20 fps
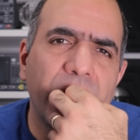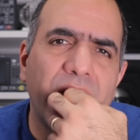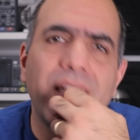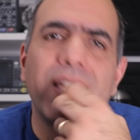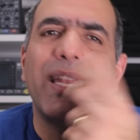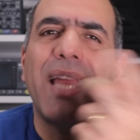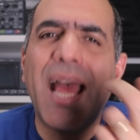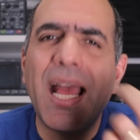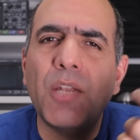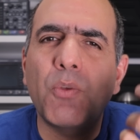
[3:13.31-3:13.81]

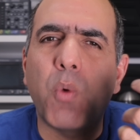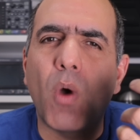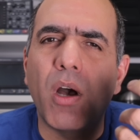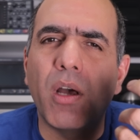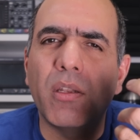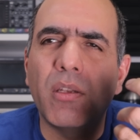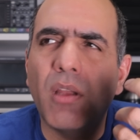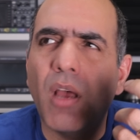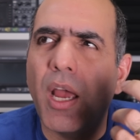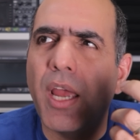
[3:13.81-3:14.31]
In that
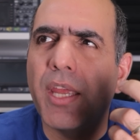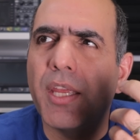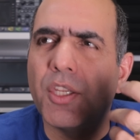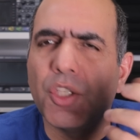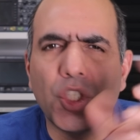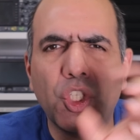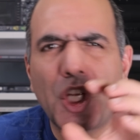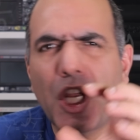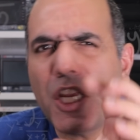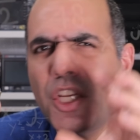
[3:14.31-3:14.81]
one, I
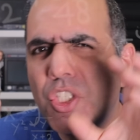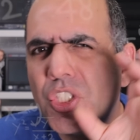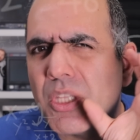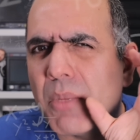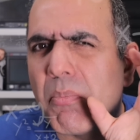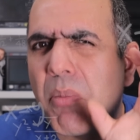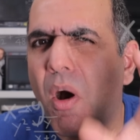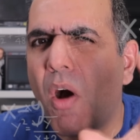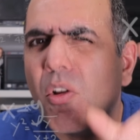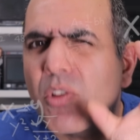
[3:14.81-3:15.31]
changed
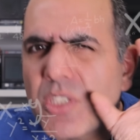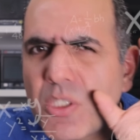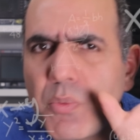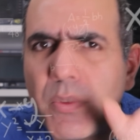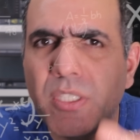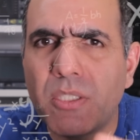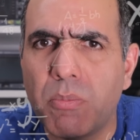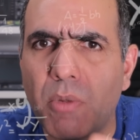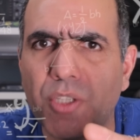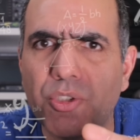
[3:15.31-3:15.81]
the pulse
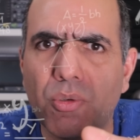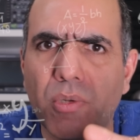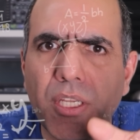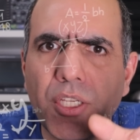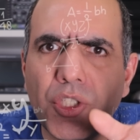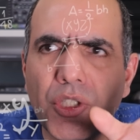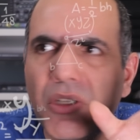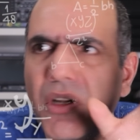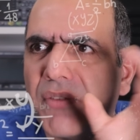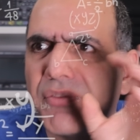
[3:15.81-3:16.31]
width
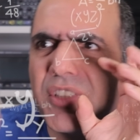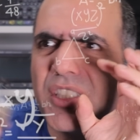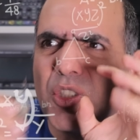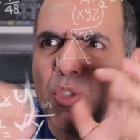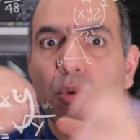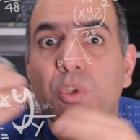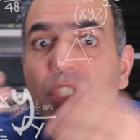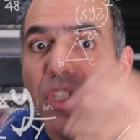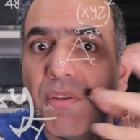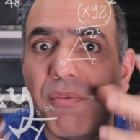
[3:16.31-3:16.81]
modulation of the
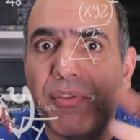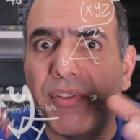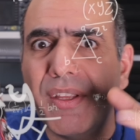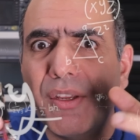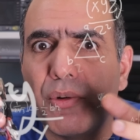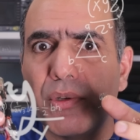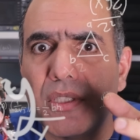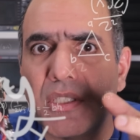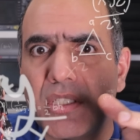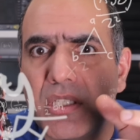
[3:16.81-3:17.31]
switching
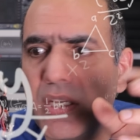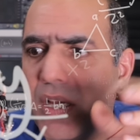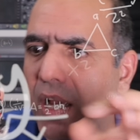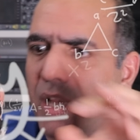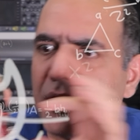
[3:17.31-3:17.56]
frequency.